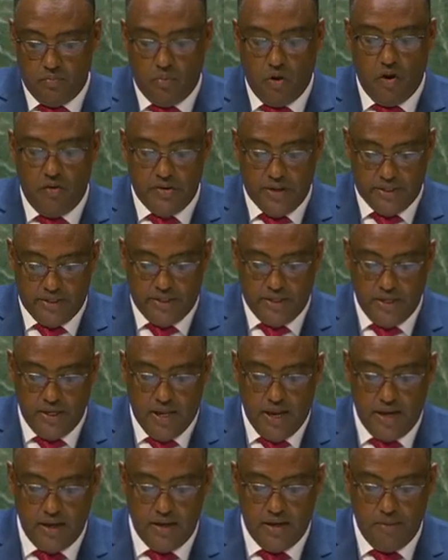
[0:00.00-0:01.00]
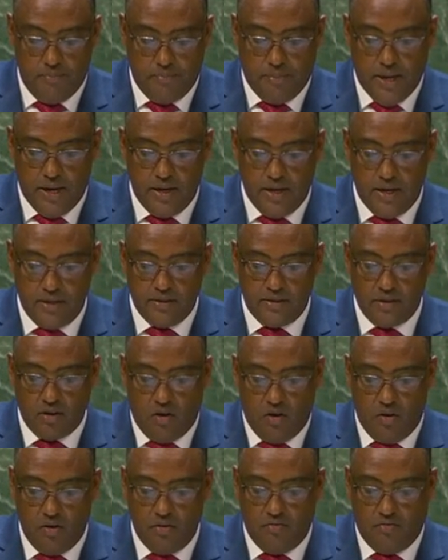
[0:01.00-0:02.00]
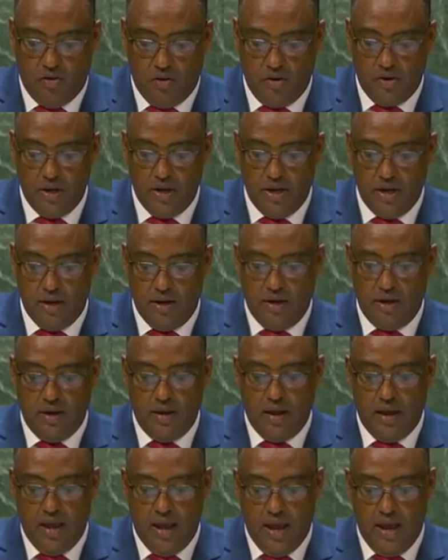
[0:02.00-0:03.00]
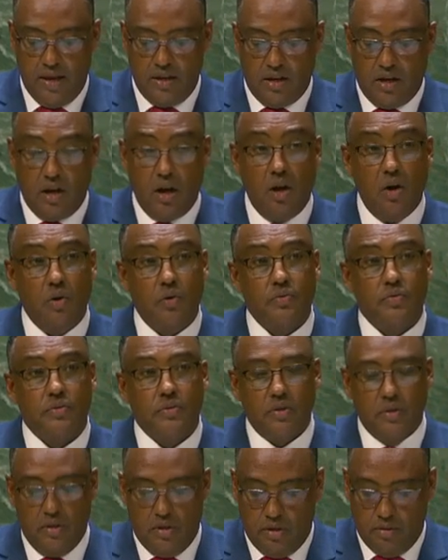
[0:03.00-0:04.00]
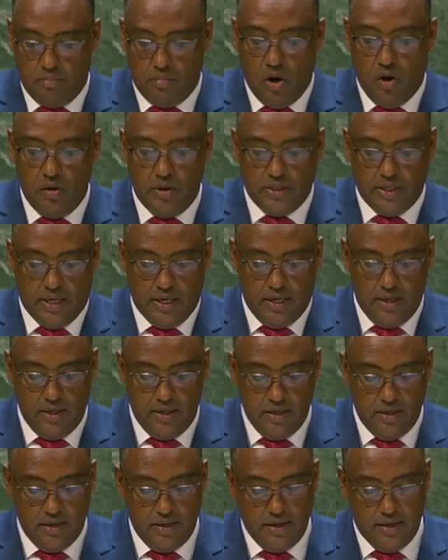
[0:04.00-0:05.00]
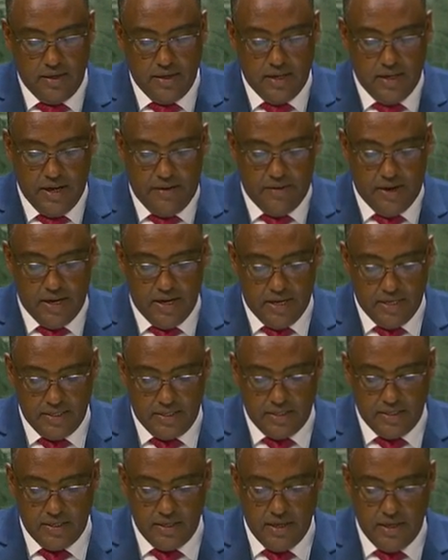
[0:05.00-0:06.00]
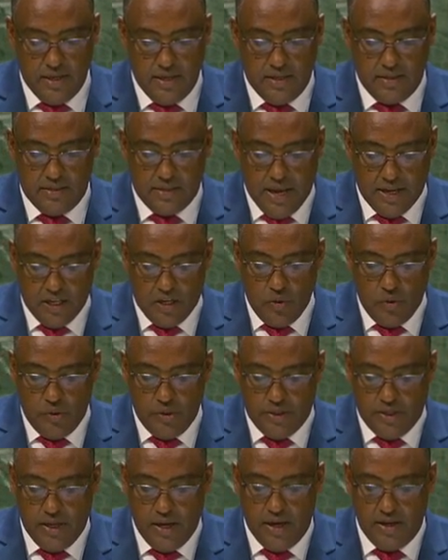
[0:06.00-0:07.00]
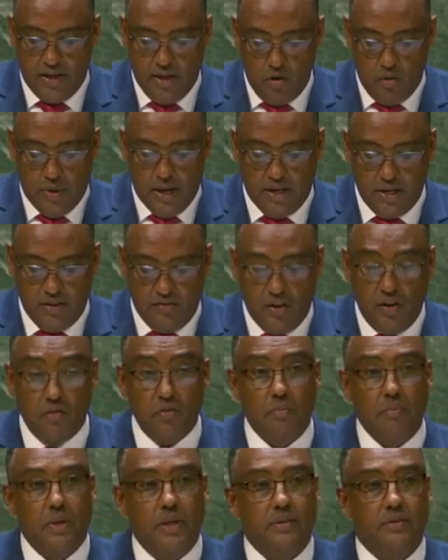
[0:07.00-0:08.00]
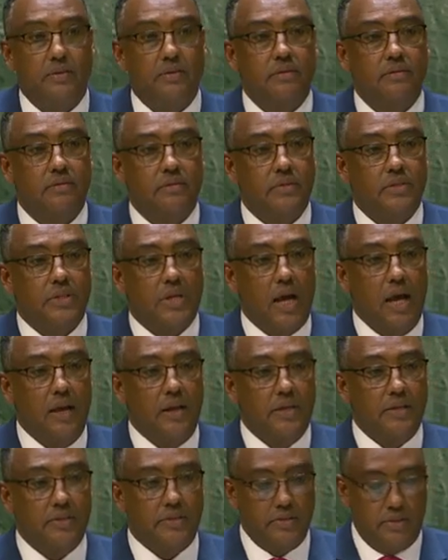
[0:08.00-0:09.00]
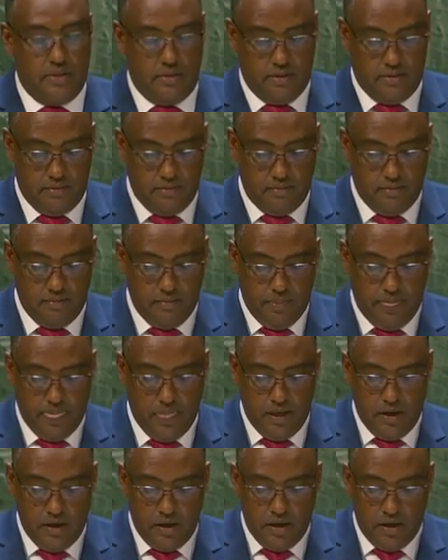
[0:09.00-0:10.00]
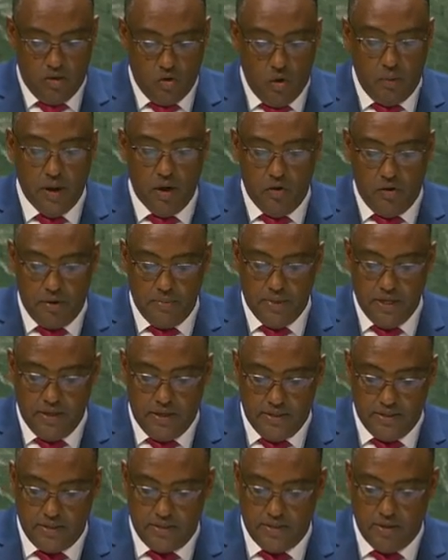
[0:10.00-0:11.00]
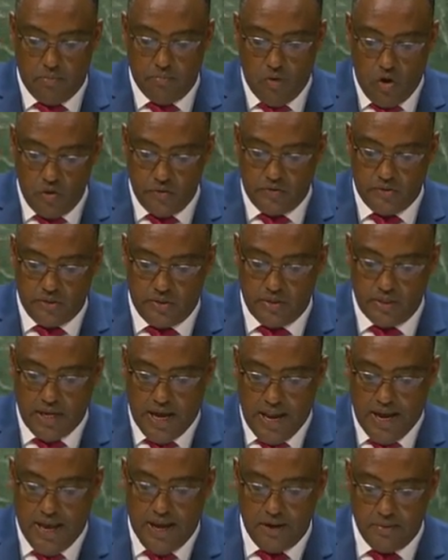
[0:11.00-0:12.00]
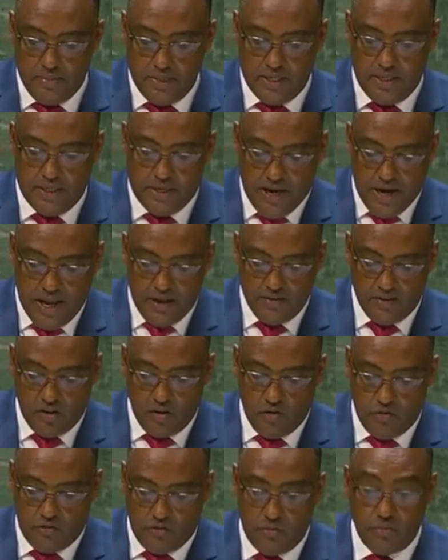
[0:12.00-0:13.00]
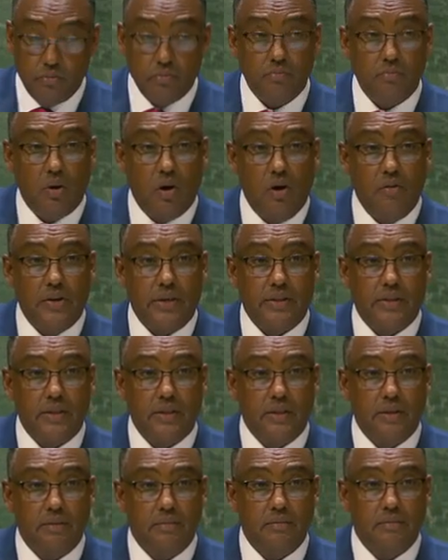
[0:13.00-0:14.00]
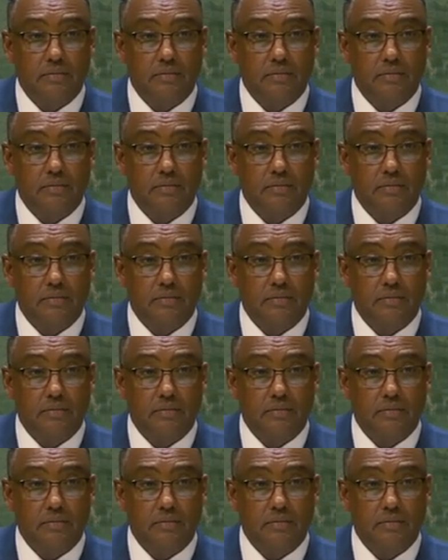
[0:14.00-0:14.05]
Poverty and dependence on foreign aid cause political, governance, security, and human development challenge. Global warming is the most alarming driver of poverty.